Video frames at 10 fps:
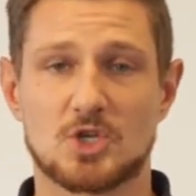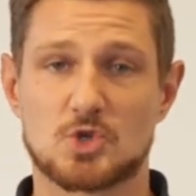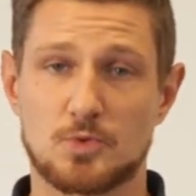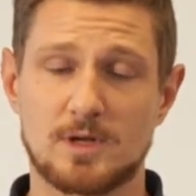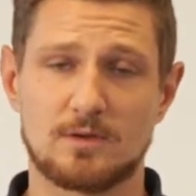
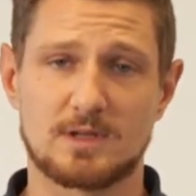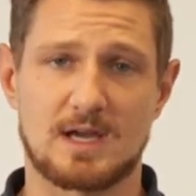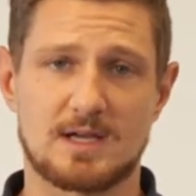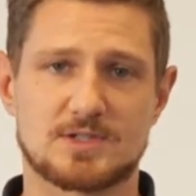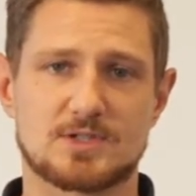Spring-loaded
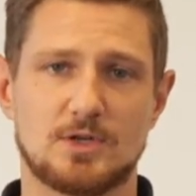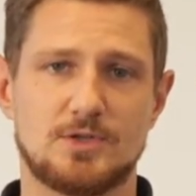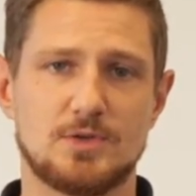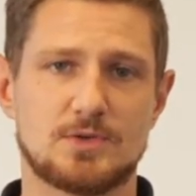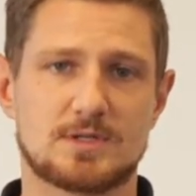casters are
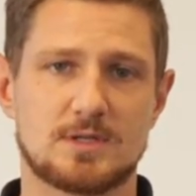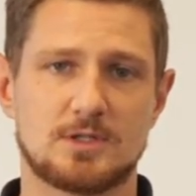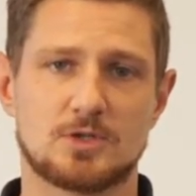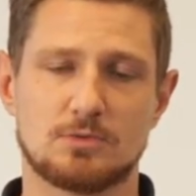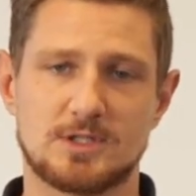used
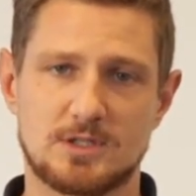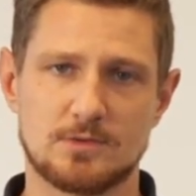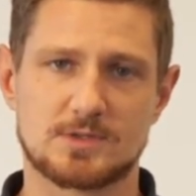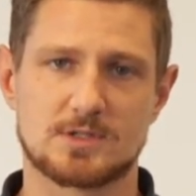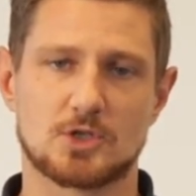to
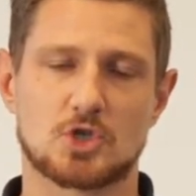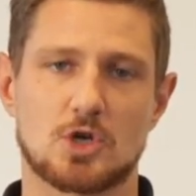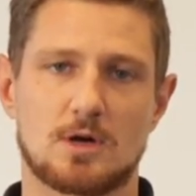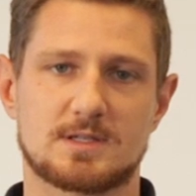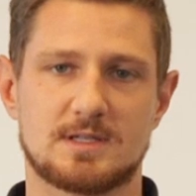reduce
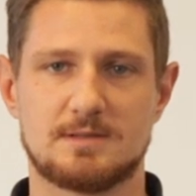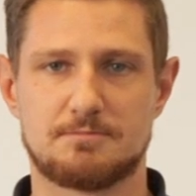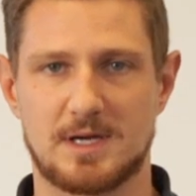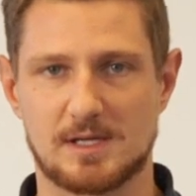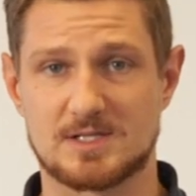shocks and
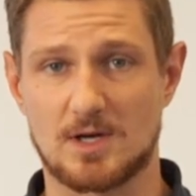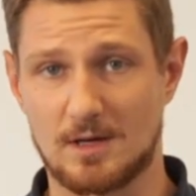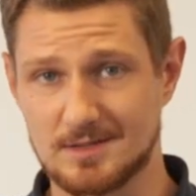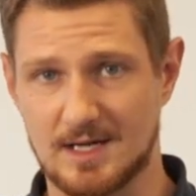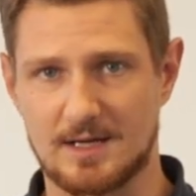impacts
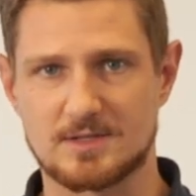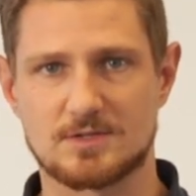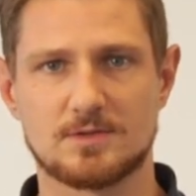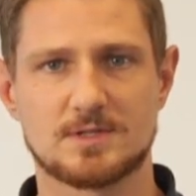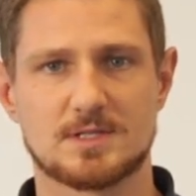on
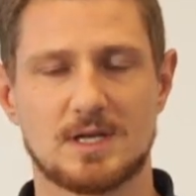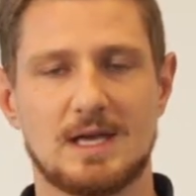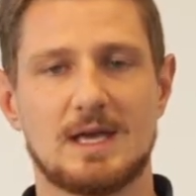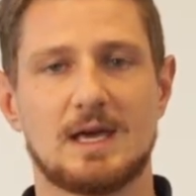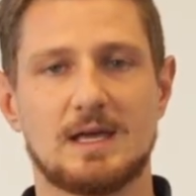casters
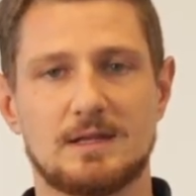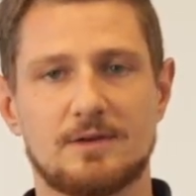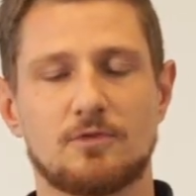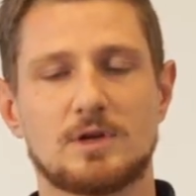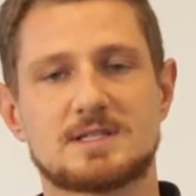and
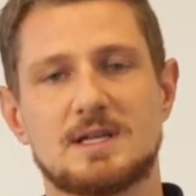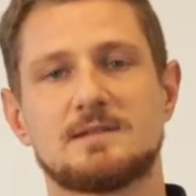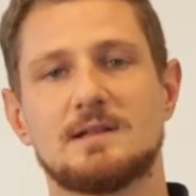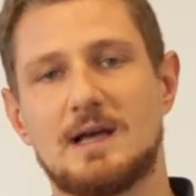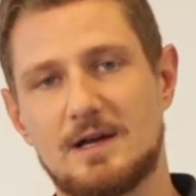therefore
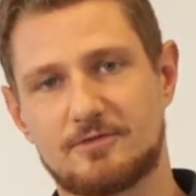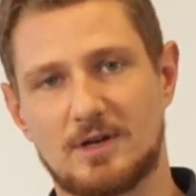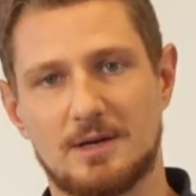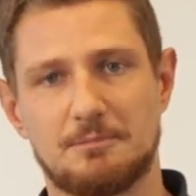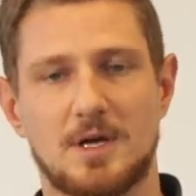extend the
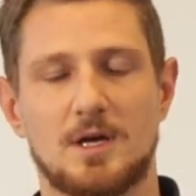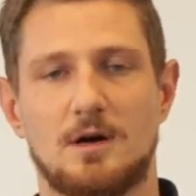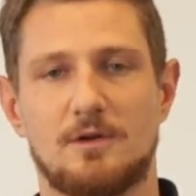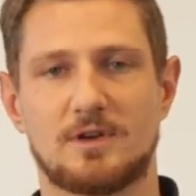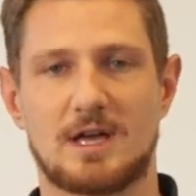lifetime
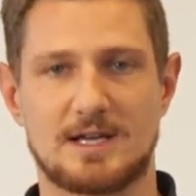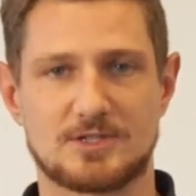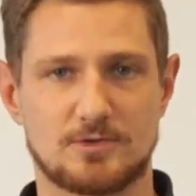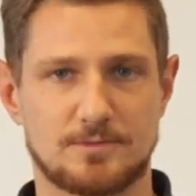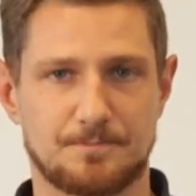of a
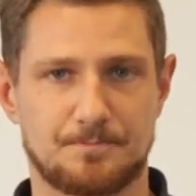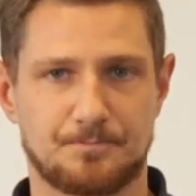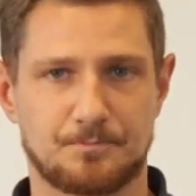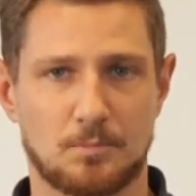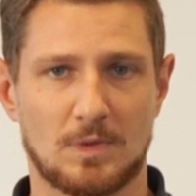caster.
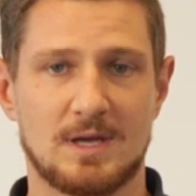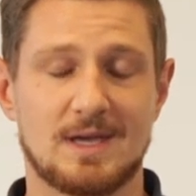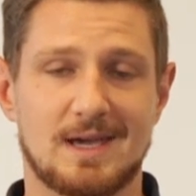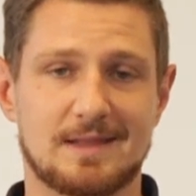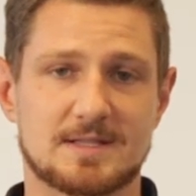
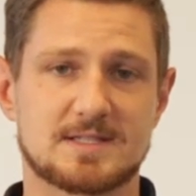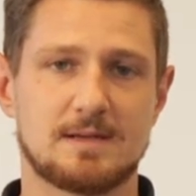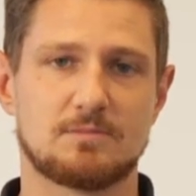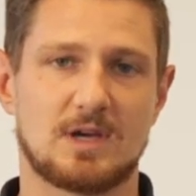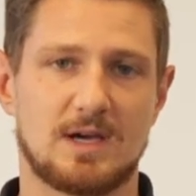At the
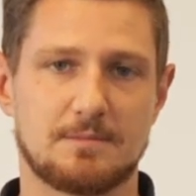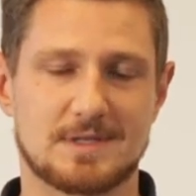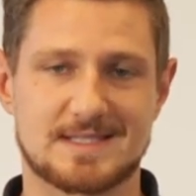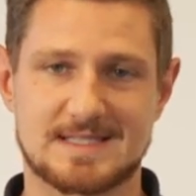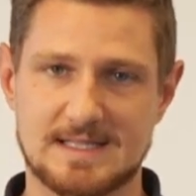same time,
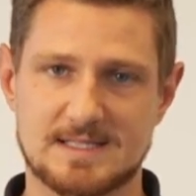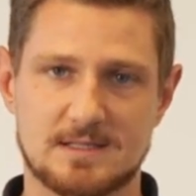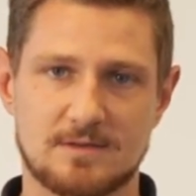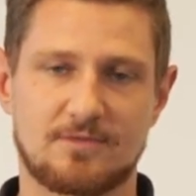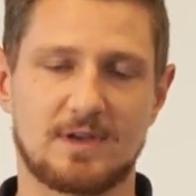
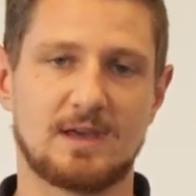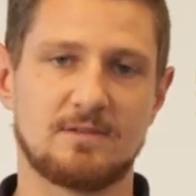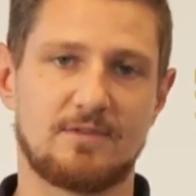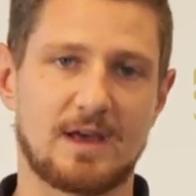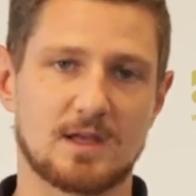sensitive
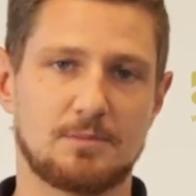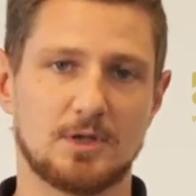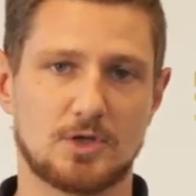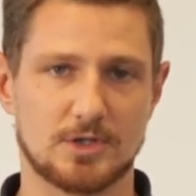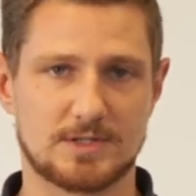and
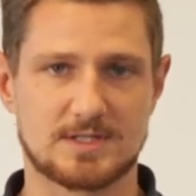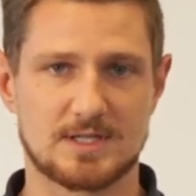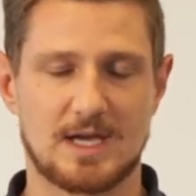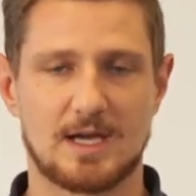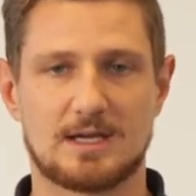valuable goods
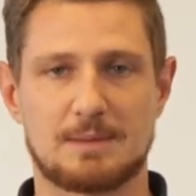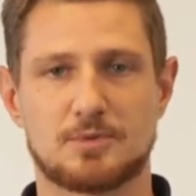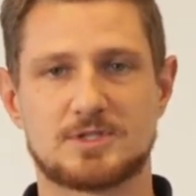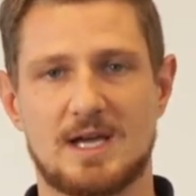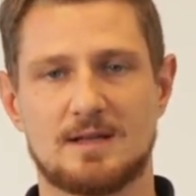get
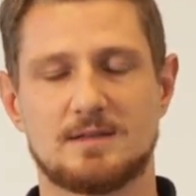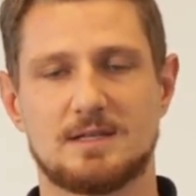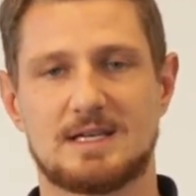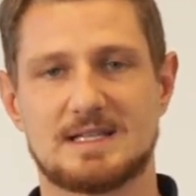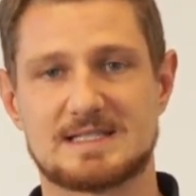
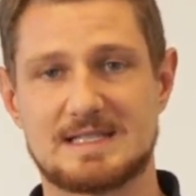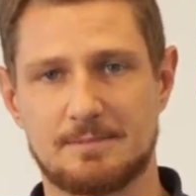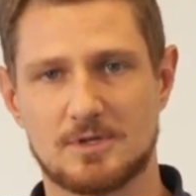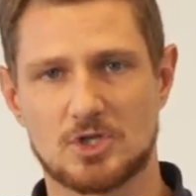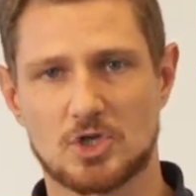protected against
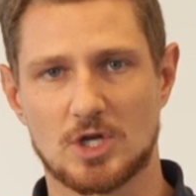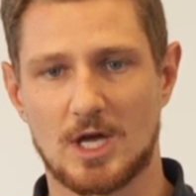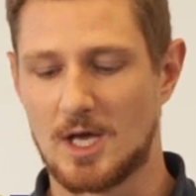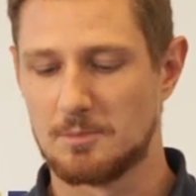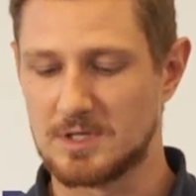damage
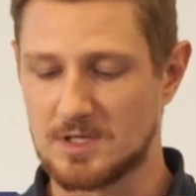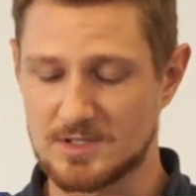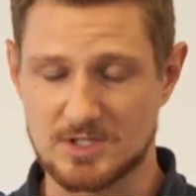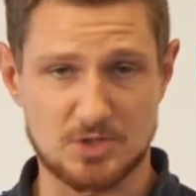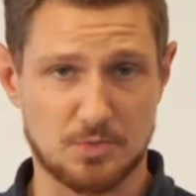
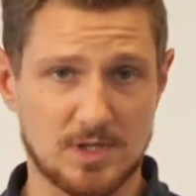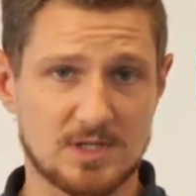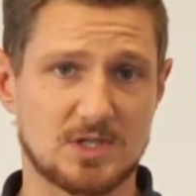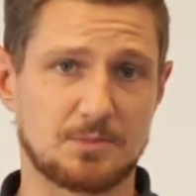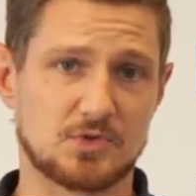because the
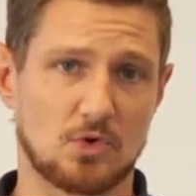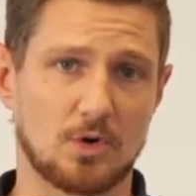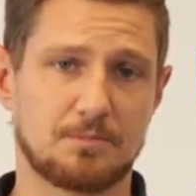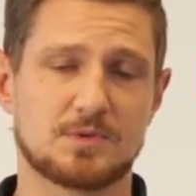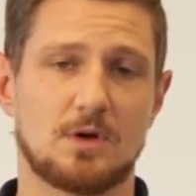springs
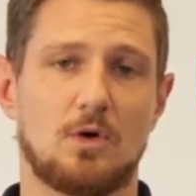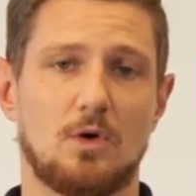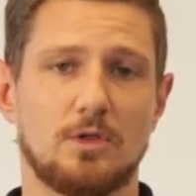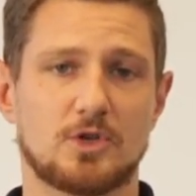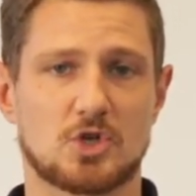absorb
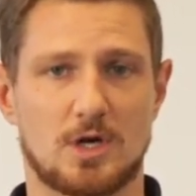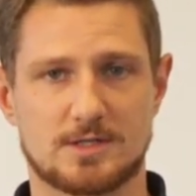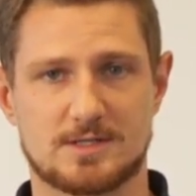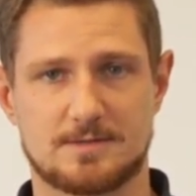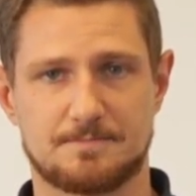all the
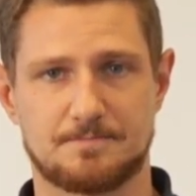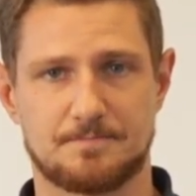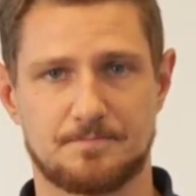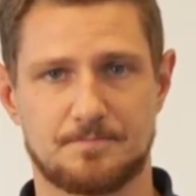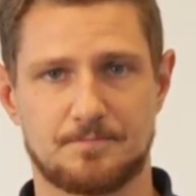shocks.
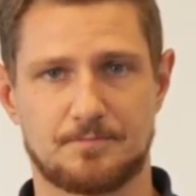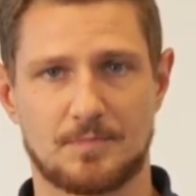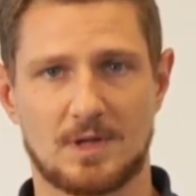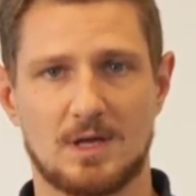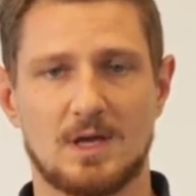
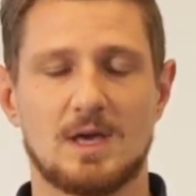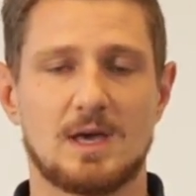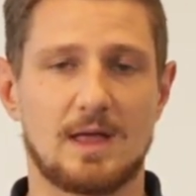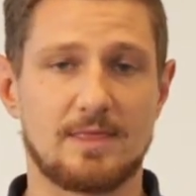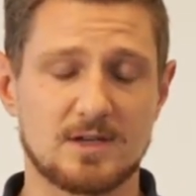
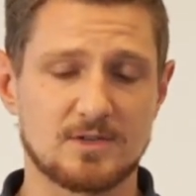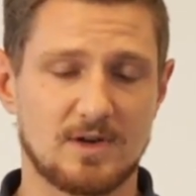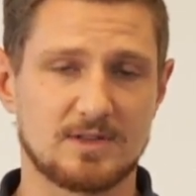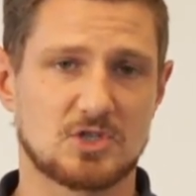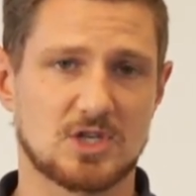Another
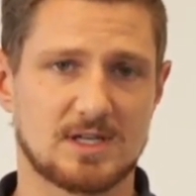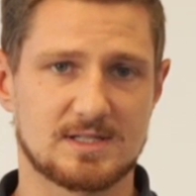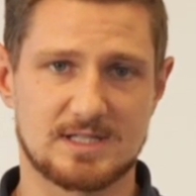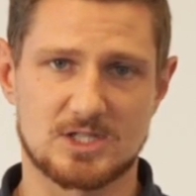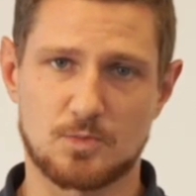advantage
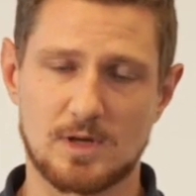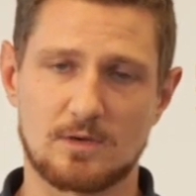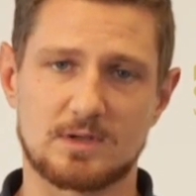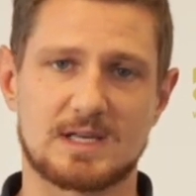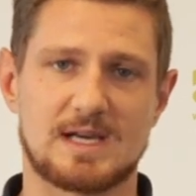is that spring-loaded